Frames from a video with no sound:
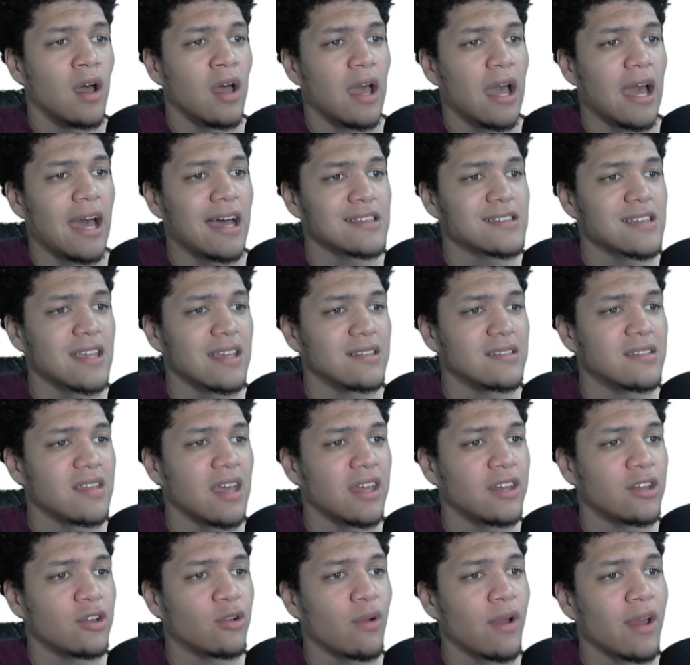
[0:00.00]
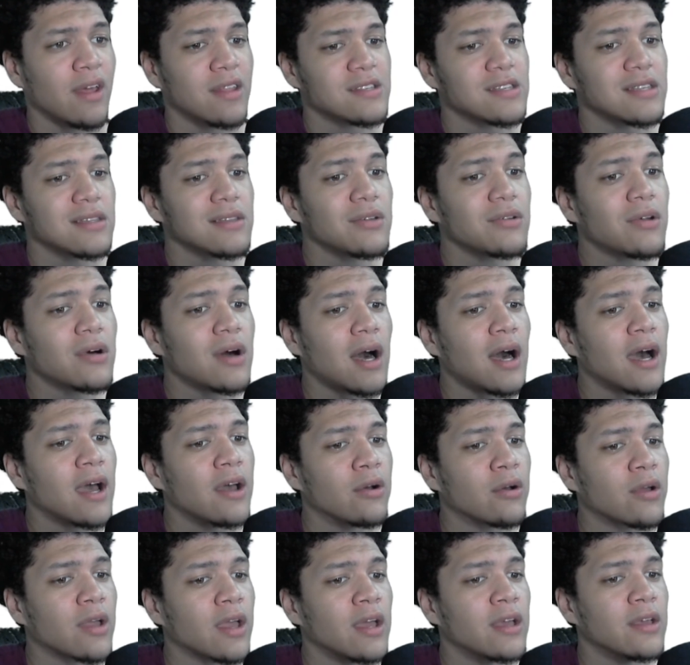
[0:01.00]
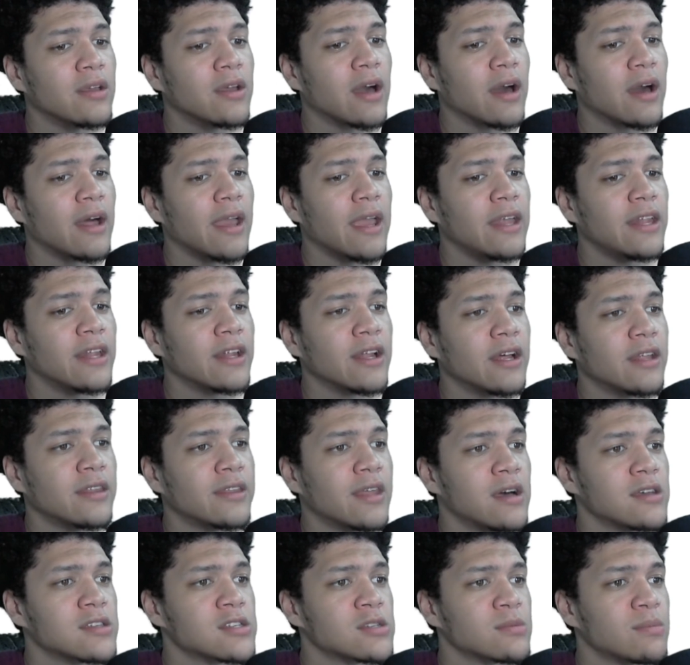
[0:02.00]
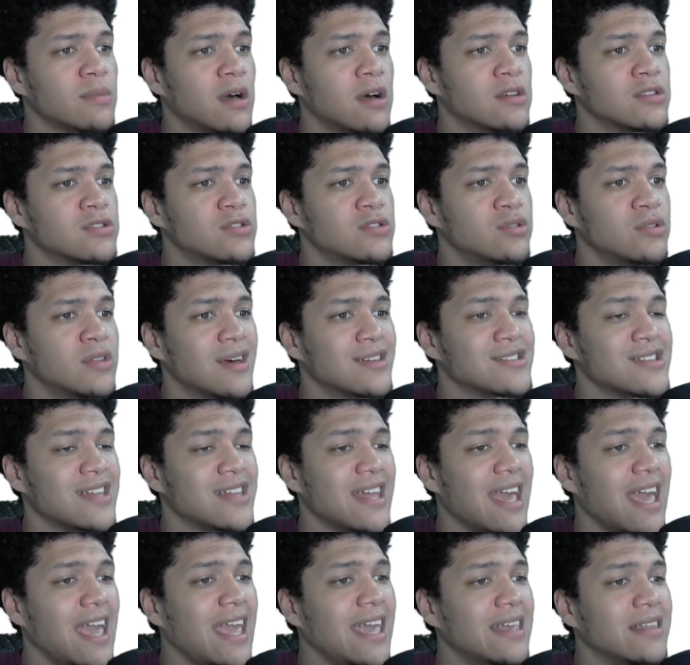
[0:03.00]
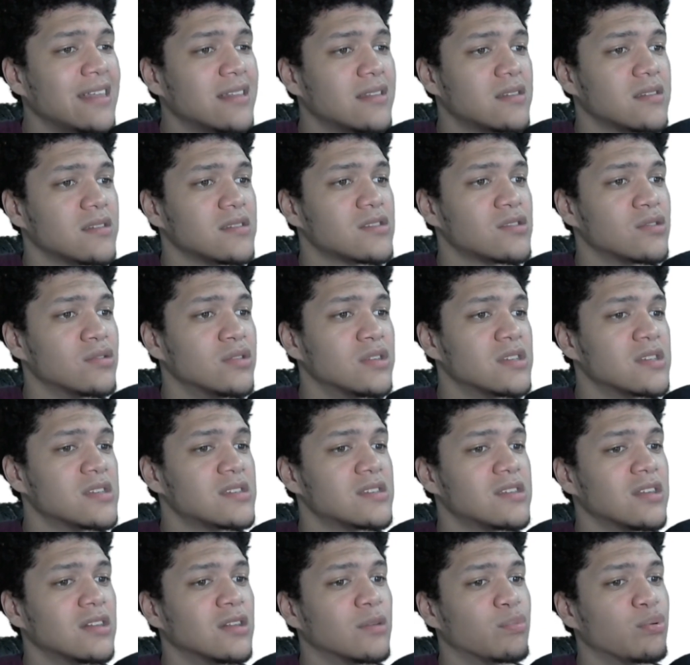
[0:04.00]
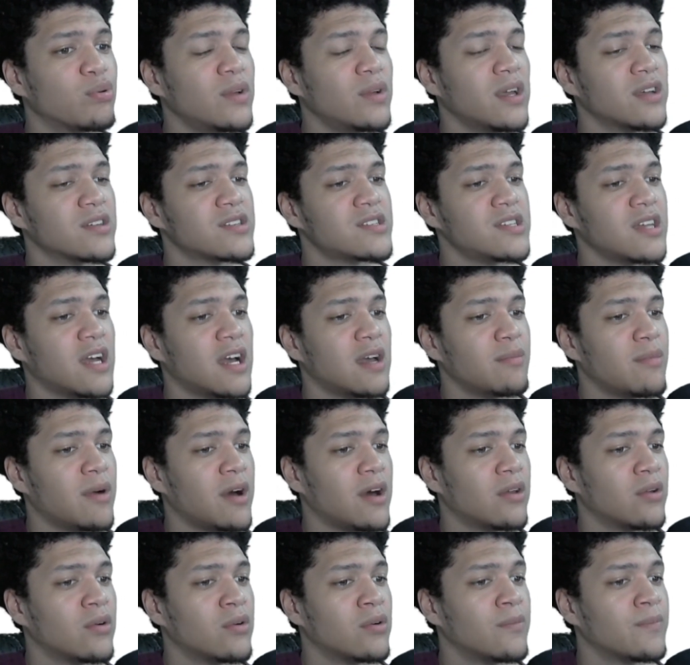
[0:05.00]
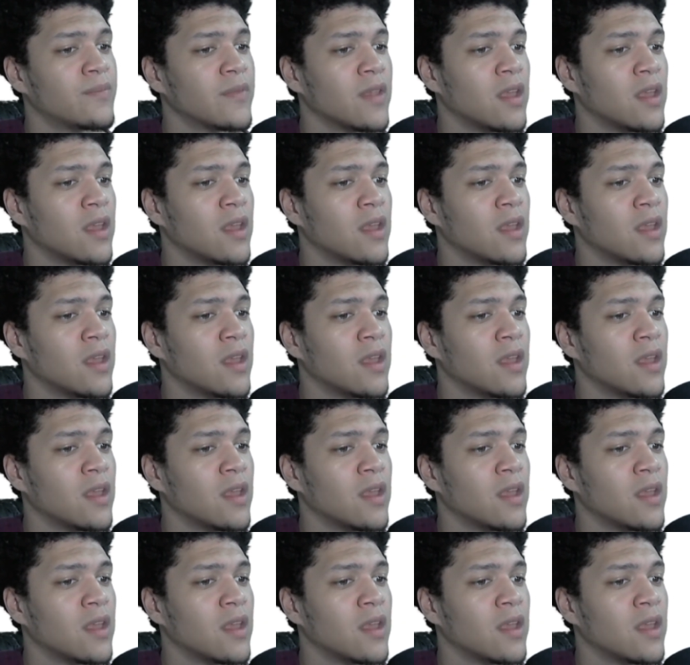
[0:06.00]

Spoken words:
Asking 10 grand, it's a little high, okay? You got 89,000 miles, 2008. So this is still a pre-LCI model.